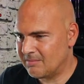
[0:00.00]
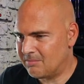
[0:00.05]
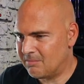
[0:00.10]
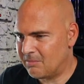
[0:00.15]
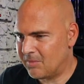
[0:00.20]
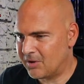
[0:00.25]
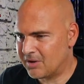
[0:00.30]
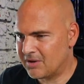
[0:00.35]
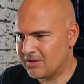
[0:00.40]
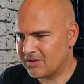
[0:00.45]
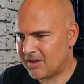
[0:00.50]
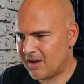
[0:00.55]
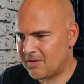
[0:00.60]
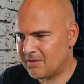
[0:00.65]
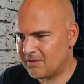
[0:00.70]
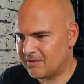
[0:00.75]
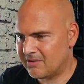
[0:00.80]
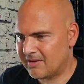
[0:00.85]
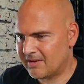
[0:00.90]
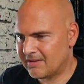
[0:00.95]
My
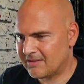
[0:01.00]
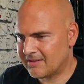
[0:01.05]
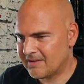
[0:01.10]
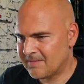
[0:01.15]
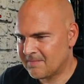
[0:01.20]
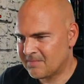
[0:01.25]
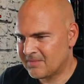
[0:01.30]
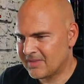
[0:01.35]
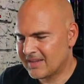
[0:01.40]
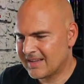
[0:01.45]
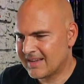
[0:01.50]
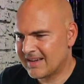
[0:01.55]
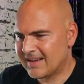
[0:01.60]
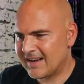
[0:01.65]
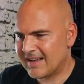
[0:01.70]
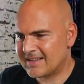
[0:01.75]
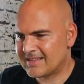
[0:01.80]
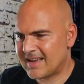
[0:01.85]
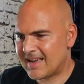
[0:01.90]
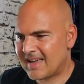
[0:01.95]
condolences.
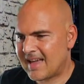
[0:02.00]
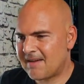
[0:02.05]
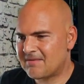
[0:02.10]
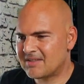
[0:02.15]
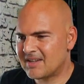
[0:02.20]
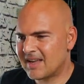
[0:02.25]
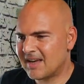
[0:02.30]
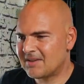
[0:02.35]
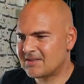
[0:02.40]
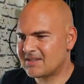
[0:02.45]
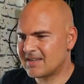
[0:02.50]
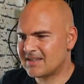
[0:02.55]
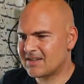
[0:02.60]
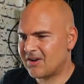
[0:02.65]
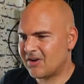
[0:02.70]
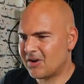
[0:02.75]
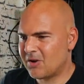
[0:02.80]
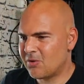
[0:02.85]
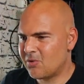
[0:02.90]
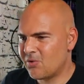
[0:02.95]
ClickTech Kev's in-house, says
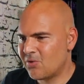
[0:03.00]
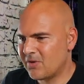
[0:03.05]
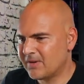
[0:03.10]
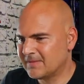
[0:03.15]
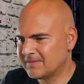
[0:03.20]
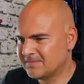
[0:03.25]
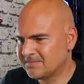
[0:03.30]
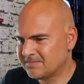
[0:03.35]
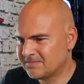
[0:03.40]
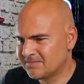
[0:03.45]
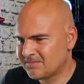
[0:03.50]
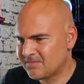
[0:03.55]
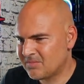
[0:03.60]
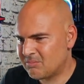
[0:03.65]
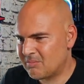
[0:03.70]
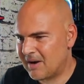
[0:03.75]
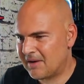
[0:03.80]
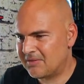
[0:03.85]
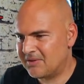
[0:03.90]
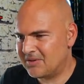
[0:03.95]
hi all.
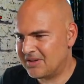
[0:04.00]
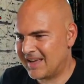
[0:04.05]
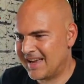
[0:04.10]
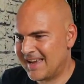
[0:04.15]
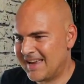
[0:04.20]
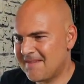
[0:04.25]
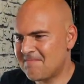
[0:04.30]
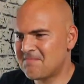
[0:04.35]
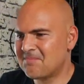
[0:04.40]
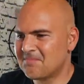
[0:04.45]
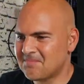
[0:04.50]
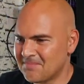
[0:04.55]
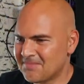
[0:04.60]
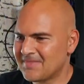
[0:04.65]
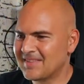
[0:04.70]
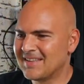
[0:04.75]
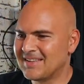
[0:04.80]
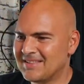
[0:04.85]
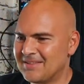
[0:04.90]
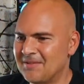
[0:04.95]
Matthew Day,
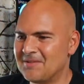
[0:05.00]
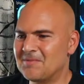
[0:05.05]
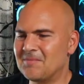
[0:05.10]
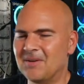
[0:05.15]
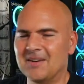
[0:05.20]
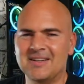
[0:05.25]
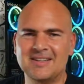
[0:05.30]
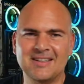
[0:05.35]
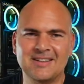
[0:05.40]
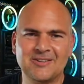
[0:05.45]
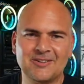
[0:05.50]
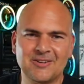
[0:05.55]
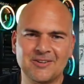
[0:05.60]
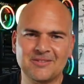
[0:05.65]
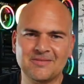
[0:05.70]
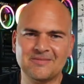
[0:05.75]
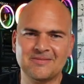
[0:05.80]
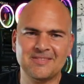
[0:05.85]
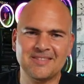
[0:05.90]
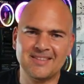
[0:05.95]
time to put the dinner
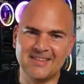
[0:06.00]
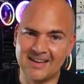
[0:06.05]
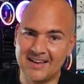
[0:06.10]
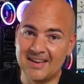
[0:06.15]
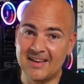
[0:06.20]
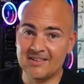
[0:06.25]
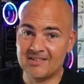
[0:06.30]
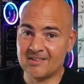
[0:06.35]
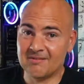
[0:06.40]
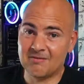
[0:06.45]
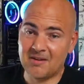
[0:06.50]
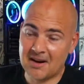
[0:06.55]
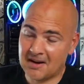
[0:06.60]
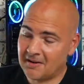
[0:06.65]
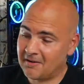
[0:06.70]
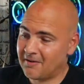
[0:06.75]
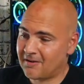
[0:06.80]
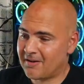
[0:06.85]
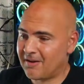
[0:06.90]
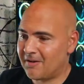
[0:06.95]
on. That is a
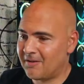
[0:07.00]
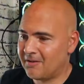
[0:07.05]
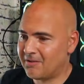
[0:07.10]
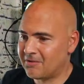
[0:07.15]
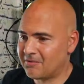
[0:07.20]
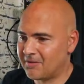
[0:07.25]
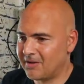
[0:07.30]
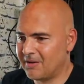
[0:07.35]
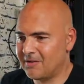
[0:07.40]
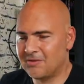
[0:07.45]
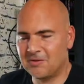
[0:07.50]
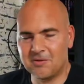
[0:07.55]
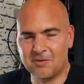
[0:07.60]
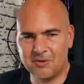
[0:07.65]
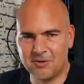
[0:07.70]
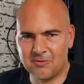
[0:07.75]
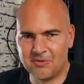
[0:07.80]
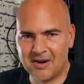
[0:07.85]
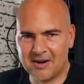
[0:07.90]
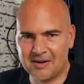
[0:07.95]
regular occurrence. For those of
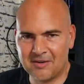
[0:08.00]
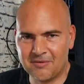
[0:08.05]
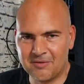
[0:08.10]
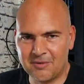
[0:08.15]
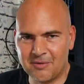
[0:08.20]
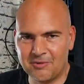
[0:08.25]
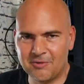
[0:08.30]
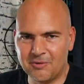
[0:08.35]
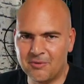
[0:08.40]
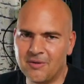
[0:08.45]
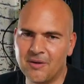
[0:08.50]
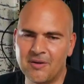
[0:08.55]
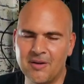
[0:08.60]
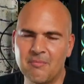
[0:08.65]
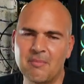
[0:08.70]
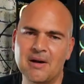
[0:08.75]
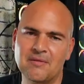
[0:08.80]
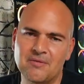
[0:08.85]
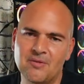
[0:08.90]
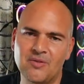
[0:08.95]
you regular viewers, you'll know that
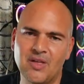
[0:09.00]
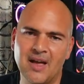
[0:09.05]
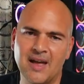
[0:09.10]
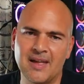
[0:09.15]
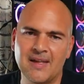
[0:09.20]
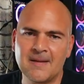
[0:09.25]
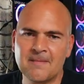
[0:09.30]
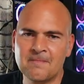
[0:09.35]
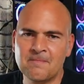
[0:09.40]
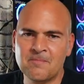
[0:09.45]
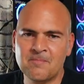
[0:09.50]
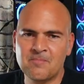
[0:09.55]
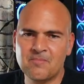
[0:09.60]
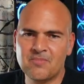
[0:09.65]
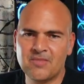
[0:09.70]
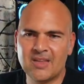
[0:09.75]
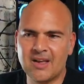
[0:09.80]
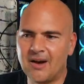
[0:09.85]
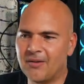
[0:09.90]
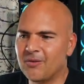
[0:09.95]
Matthew Day,
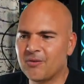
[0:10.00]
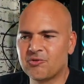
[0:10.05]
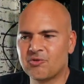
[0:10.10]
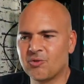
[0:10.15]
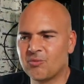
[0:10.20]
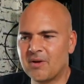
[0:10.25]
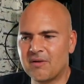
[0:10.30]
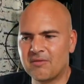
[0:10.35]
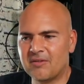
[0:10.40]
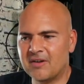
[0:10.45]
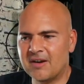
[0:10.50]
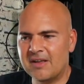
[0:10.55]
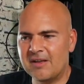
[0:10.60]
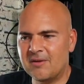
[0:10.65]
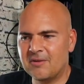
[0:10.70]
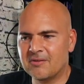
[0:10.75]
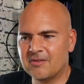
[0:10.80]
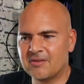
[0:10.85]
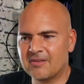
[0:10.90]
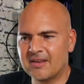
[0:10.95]
I'm not sure whether he
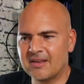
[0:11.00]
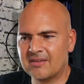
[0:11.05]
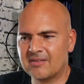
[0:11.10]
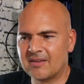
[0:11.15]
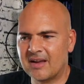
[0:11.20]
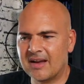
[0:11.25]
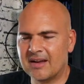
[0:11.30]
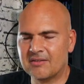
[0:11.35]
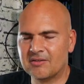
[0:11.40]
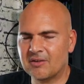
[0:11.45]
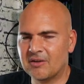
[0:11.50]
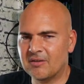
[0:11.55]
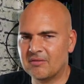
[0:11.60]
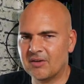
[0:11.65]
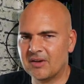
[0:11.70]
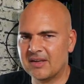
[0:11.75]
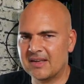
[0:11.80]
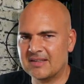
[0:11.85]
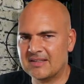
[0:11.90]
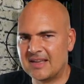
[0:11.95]
uses this as kind of
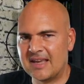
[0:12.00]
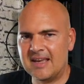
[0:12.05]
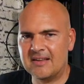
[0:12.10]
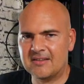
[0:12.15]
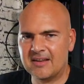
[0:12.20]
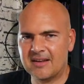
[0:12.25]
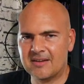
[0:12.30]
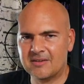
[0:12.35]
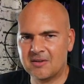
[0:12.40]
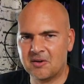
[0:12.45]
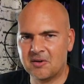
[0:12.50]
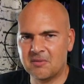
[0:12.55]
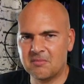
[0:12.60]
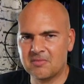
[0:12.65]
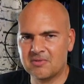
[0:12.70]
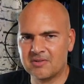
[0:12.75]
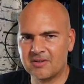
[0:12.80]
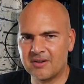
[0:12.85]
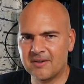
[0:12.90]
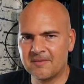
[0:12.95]
like his eating
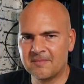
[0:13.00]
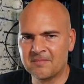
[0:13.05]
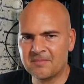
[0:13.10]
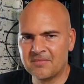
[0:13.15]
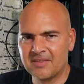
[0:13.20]
time, so